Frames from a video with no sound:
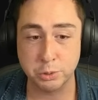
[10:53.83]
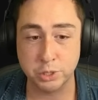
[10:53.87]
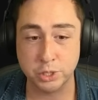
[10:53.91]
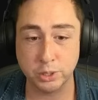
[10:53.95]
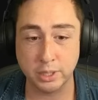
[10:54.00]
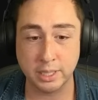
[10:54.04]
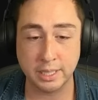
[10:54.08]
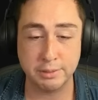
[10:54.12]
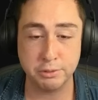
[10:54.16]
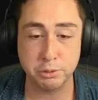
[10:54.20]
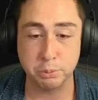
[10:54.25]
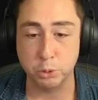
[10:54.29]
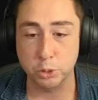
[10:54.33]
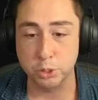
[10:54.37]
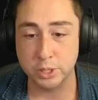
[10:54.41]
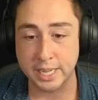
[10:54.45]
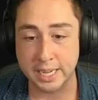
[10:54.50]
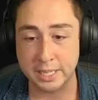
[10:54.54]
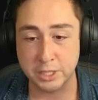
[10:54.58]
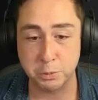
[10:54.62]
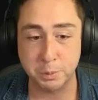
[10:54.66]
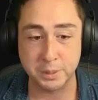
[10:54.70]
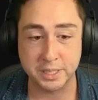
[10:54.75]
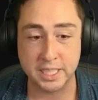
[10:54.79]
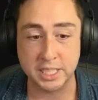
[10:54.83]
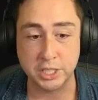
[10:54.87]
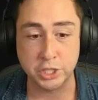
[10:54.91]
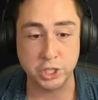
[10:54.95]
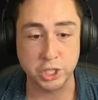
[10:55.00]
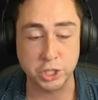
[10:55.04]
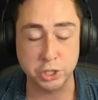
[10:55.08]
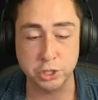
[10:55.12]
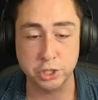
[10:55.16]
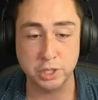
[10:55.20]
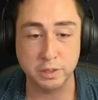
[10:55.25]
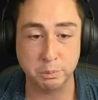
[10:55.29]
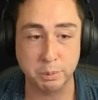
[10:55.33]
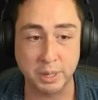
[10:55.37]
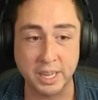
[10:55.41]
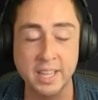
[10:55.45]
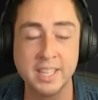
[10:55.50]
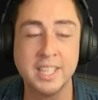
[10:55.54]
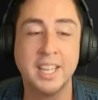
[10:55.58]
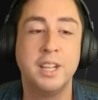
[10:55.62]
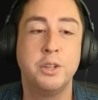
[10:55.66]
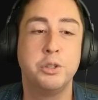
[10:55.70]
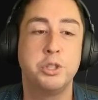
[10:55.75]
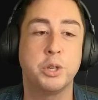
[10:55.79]
which only leaves more doubts about the existence of
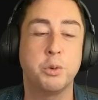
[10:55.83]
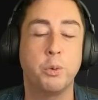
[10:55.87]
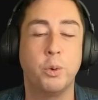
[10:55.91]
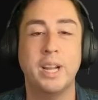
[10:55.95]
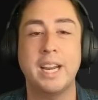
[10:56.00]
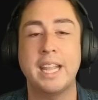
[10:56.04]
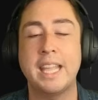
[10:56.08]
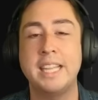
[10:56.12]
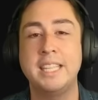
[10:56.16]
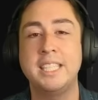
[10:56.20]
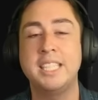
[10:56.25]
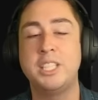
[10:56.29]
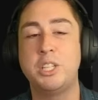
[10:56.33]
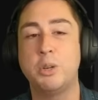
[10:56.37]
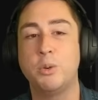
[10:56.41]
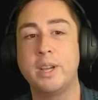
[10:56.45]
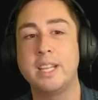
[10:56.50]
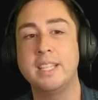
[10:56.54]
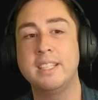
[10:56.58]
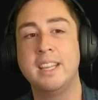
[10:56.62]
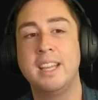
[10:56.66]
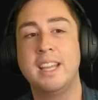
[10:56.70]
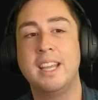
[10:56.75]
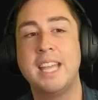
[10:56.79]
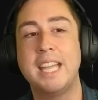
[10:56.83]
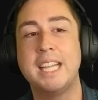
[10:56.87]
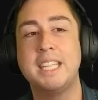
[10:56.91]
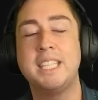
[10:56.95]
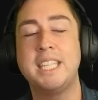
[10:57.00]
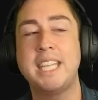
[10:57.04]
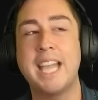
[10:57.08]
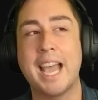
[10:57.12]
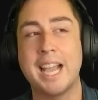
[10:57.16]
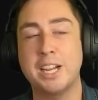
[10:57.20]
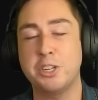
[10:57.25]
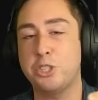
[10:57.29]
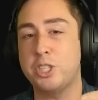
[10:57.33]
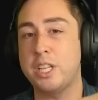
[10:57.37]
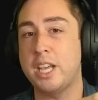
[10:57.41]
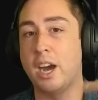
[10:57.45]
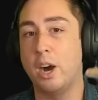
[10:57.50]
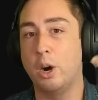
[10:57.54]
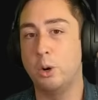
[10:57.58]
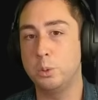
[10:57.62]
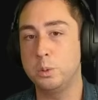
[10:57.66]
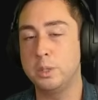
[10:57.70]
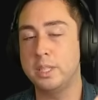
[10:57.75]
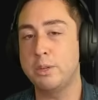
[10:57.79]
the So what he's doing is he actually
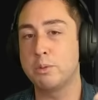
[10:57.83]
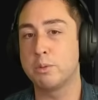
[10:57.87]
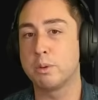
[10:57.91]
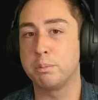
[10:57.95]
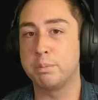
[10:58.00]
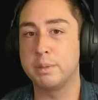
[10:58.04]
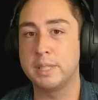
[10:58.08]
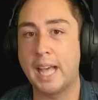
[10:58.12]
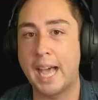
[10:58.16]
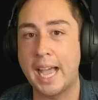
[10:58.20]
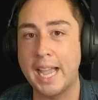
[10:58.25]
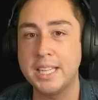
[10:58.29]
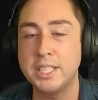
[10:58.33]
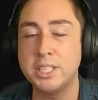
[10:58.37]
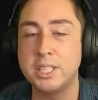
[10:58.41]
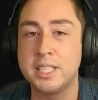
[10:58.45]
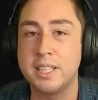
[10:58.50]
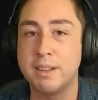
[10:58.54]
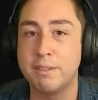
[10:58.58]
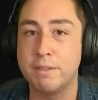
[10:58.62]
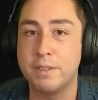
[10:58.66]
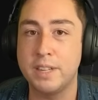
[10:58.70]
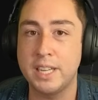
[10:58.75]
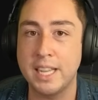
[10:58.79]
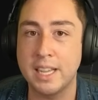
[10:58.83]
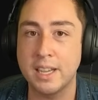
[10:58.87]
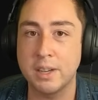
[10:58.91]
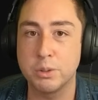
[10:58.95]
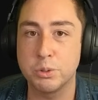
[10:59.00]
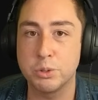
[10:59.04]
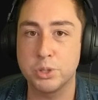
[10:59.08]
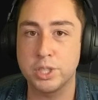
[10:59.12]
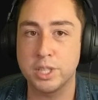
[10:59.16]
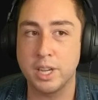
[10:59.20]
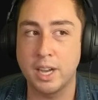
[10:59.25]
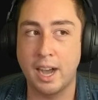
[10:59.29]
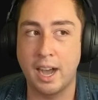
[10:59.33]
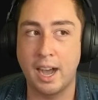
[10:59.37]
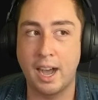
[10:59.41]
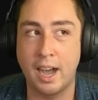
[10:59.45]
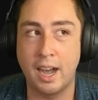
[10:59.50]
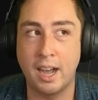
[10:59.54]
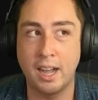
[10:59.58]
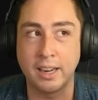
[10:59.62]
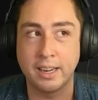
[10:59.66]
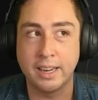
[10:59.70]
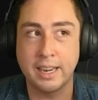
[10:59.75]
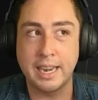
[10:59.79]
only replies to videos
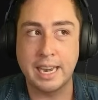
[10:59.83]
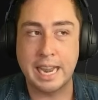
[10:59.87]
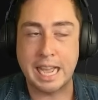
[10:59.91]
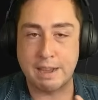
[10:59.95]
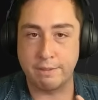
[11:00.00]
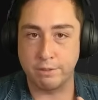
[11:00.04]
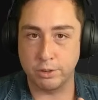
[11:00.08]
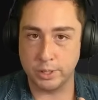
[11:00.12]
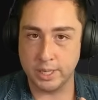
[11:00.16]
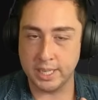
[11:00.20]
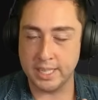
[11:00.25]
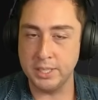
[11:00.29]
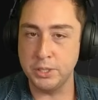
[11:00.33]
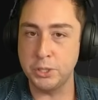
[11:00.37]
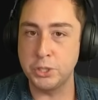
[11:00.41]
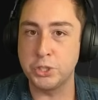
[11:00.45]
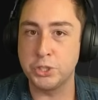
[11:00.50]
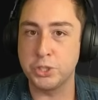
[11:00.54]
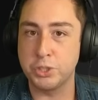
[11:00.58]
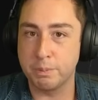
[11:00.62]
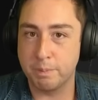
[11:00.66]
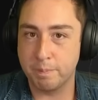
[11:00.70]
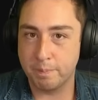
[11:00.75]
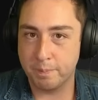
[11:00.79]
on Neverness,